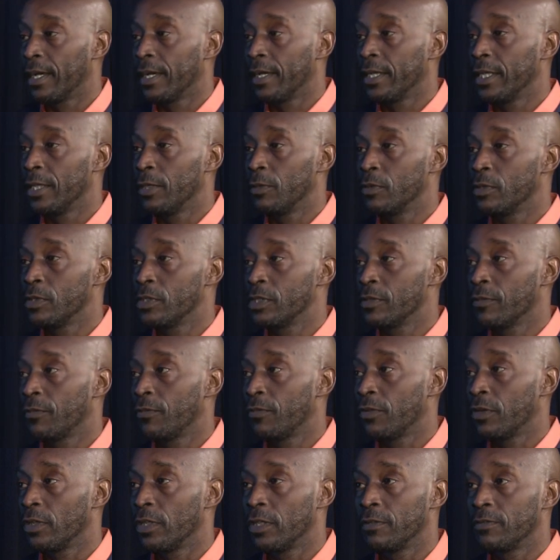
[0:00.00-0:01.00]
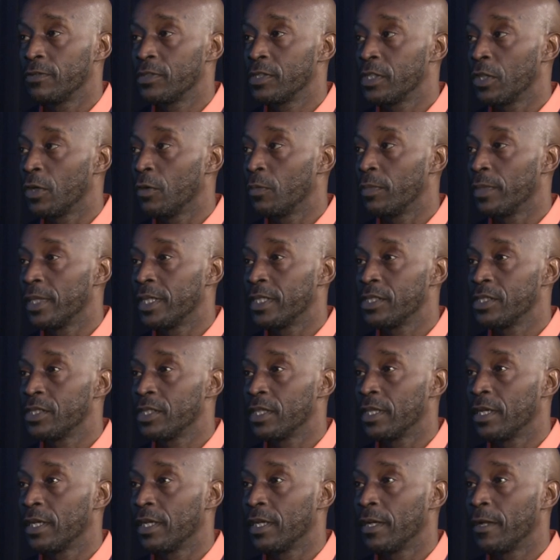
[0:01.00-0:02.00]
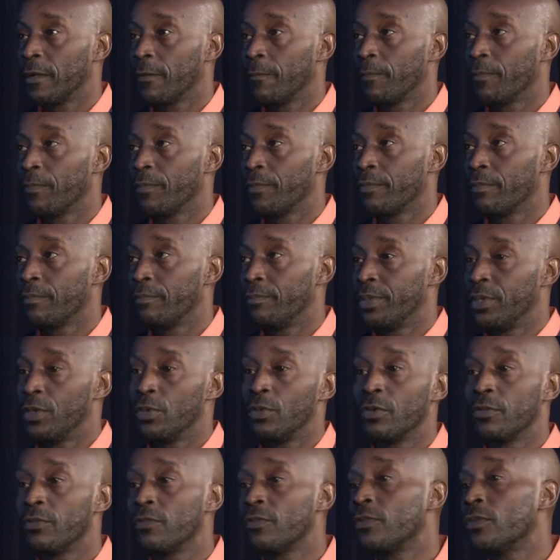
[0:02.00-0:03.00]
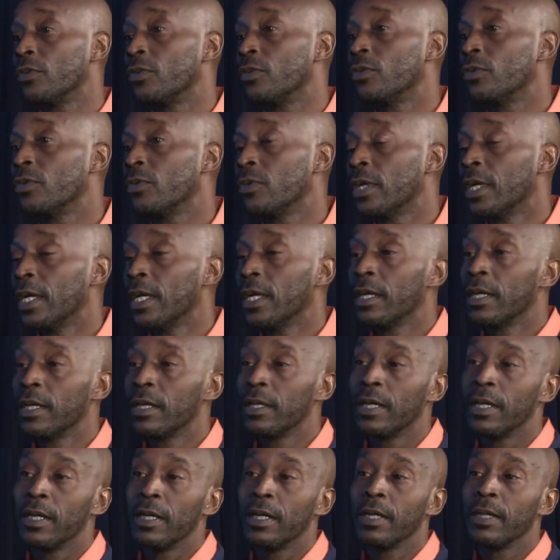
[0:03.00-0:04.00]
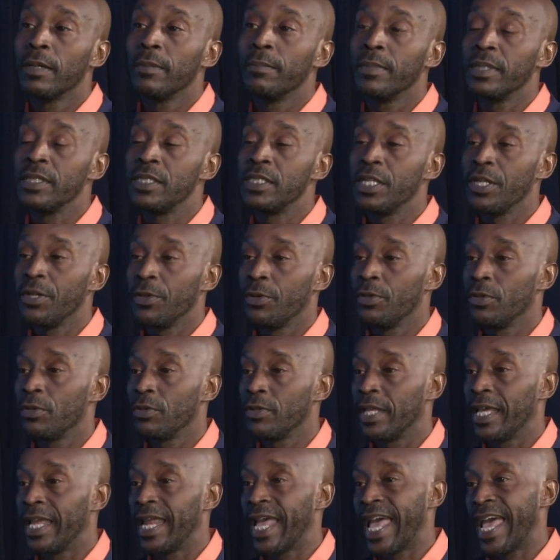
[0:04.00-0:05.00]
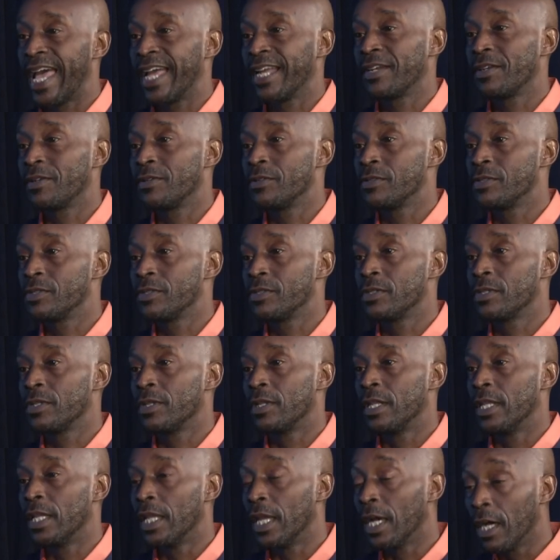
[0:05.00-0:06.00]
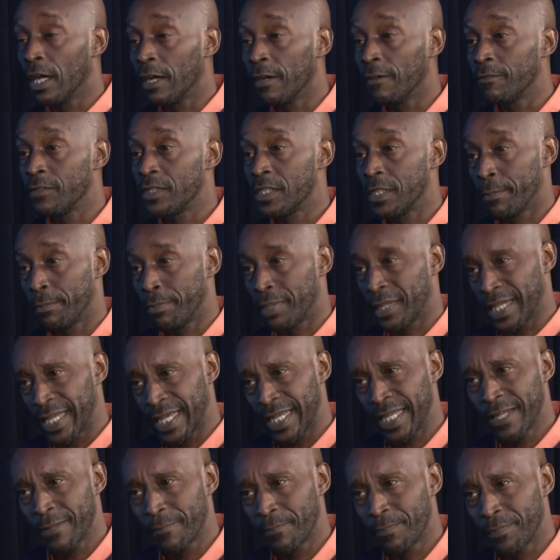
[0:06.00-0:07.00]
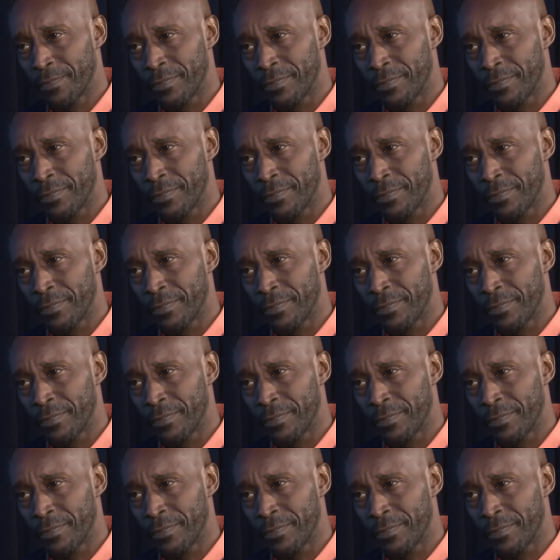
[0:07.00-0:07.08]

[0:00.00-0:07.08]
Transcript: It was full of so much beautiful material that actors love to play.